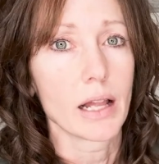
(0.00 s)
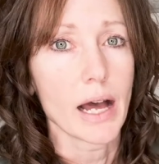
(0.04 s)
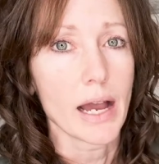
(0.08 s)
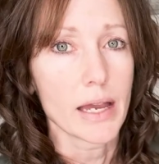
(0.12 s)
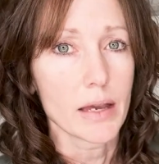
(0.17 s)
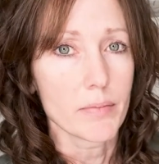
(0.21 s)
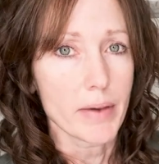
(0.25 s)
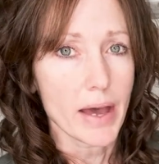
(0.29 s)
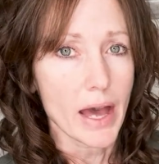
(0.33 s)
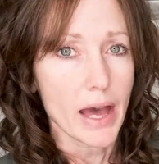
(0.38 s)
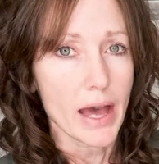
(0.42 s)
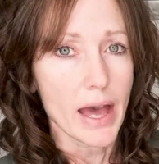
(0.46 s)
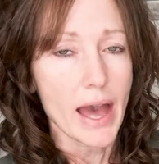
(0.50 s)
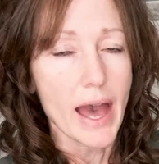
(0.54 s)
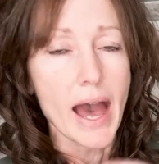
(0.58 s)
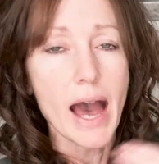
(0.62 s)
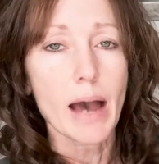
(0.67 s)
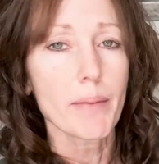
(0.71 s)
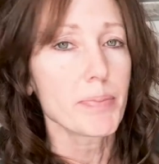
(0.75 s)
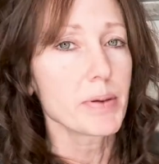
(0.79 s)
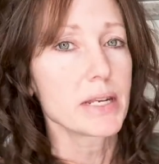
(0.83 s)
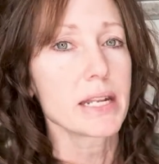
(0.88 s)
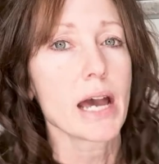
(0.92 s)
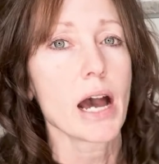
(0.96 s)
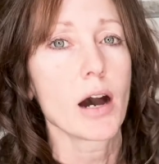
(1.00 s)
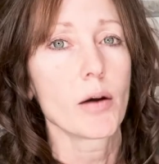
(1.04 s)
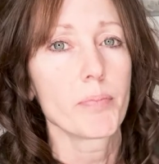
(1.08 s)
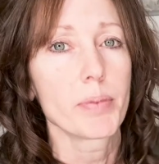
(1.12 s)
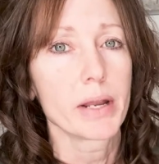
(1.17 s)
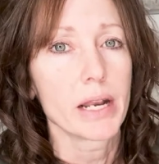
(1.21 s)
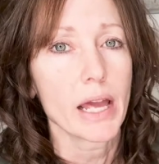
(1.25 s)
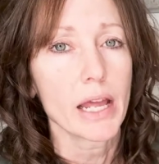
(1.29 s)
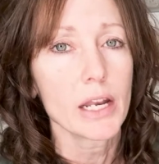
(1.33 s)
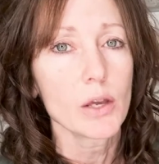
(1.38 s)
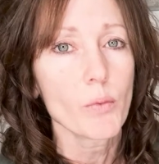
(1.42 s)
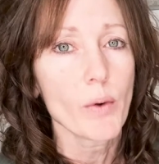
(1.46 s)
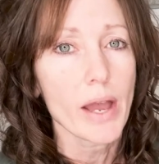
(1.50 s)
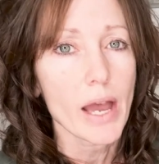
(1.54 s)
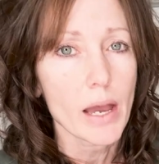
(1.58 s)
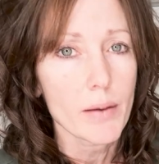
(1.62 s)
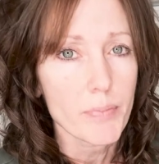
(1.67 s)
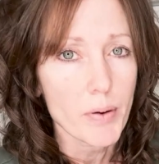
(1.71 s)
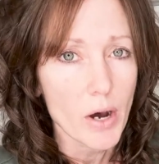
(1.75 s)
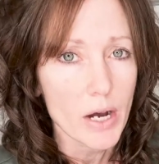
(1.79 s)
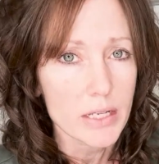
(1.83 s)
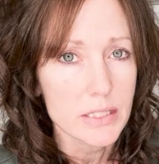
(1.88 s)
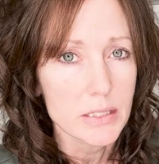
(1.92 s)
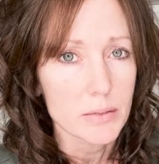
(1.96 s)
I am happy to help in any way I
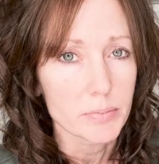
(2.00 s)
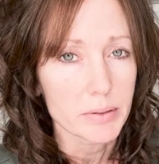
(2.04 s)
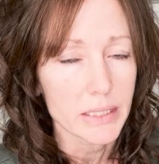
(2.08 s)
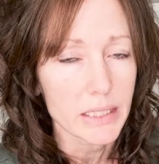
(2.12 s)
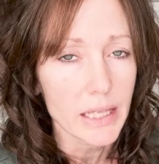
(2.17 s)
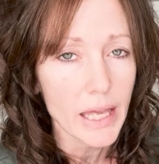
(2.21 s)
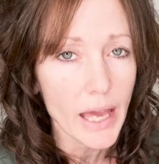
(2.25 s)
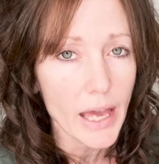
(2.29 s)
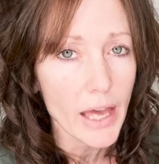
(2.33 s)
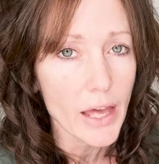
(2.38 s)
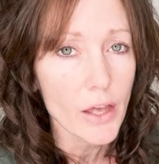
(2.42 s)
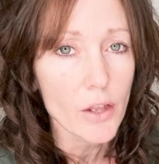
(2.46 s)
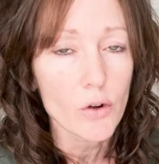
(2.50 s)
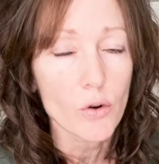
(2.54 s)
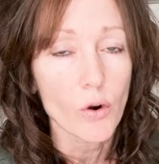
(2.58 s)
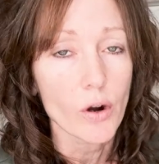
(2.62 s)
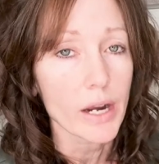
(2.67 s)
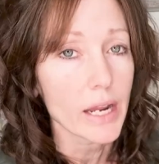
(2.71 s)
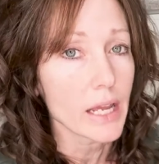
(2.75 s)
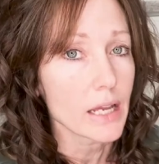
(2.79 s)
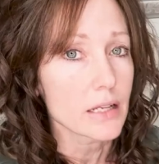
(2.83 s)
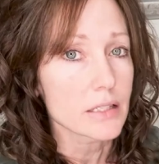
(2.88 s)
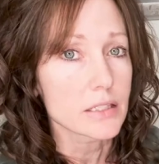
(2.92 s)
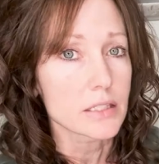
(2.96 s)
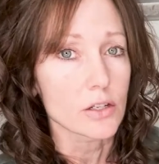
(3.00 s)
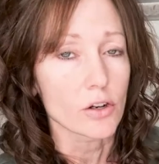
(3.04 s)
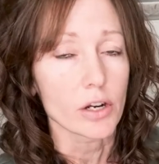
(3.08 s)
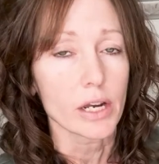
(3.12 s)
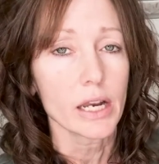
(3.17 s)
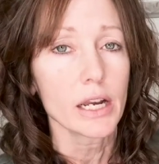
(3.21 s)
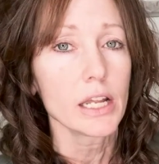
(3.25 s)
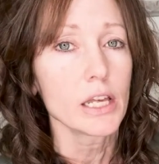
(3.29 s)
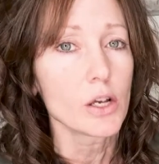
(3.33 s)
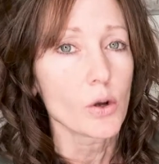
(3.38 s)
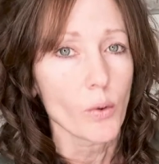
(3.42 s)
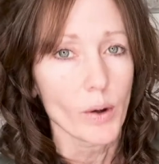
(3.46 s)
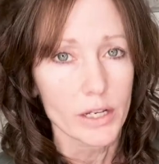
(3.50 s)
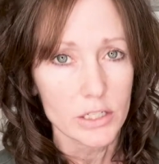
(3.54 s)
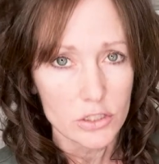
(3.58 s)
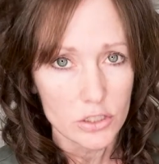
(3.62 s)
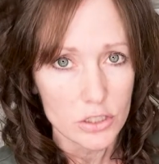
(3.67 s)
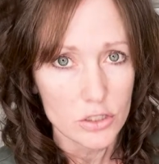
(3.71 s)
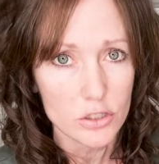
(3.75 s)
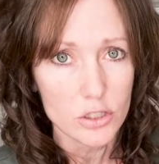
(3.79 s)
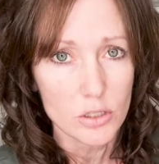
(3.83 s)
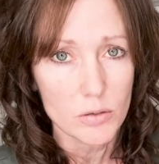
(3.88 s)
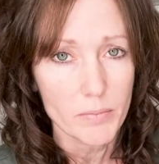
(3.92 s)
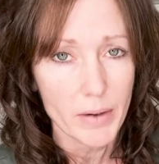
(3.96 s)
possibly can or answer any
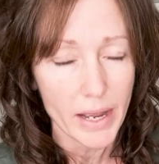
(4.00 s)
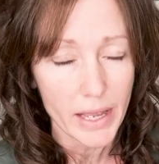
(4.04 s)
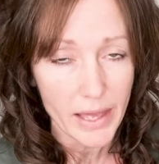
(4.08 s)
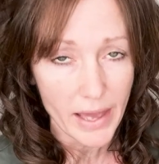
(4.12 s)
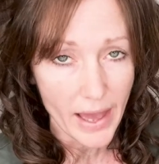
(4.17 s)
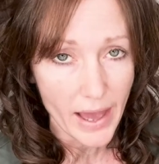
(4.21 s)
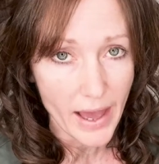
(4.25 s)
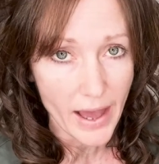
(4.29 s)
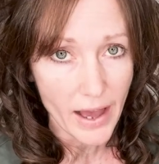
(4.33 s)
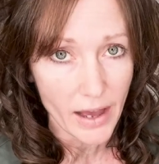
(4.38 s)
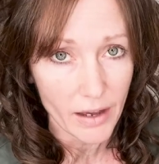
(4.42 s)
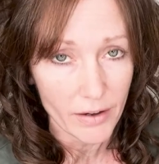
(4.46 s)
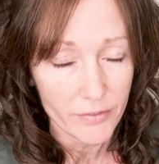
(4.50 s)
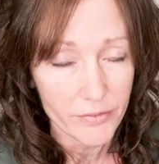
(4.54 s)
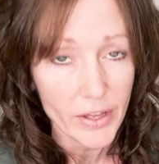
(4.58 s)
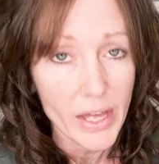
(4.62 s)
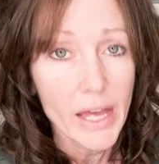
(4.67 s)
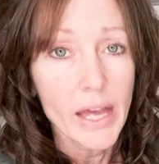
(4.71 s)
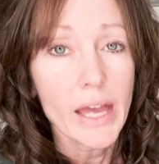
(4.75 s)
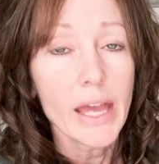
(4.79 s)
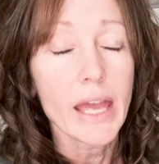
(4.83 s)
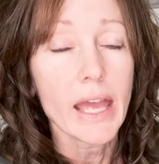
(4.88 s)
questions you might have.